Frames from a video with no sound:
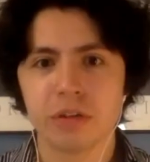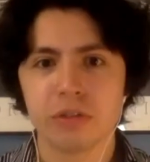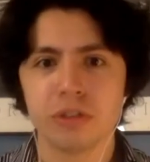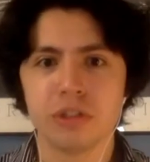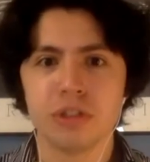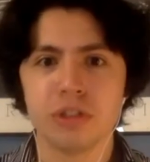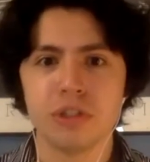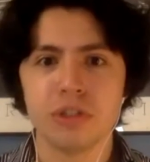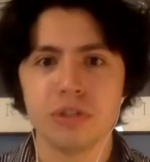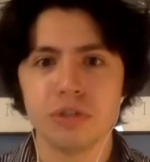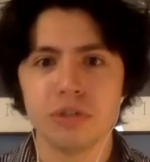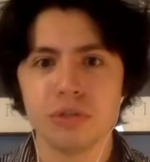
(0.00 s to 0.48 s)

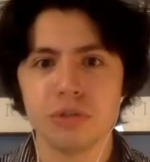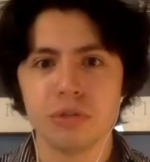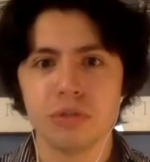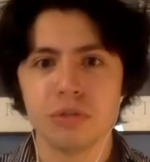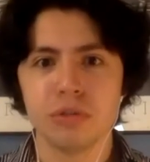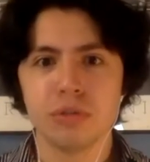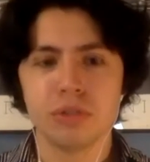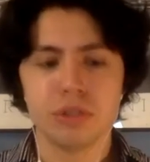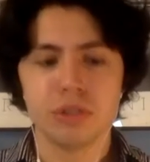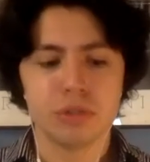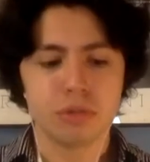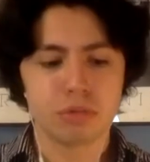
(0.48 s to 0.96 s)
Do
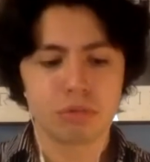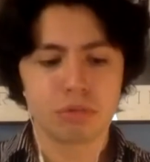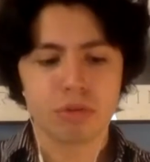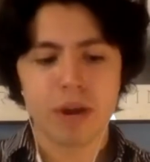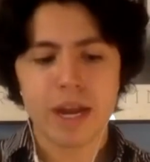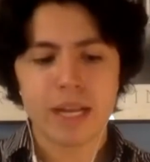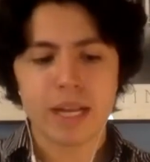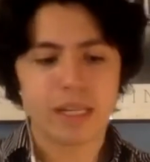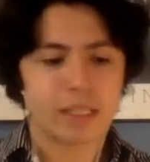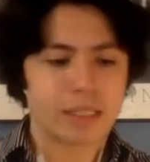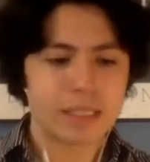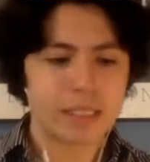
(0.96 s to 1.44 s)
you
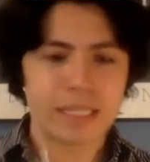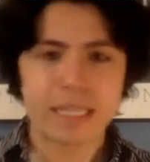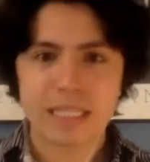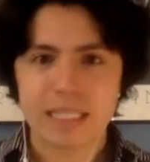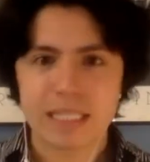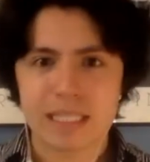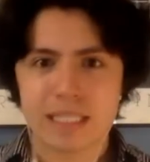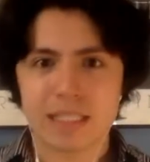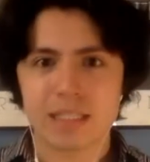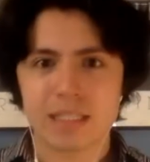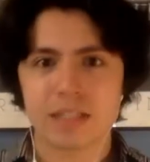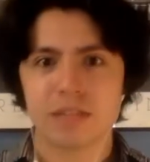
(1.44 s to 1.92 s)
write
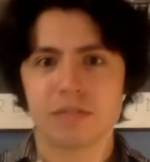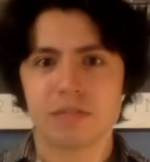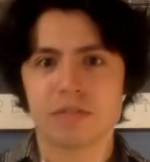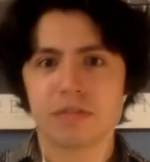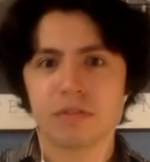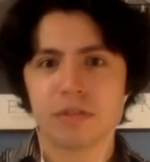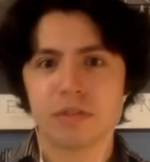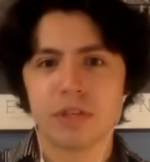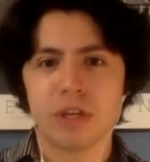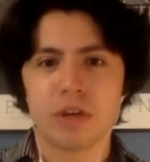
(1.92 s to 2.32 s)
lists of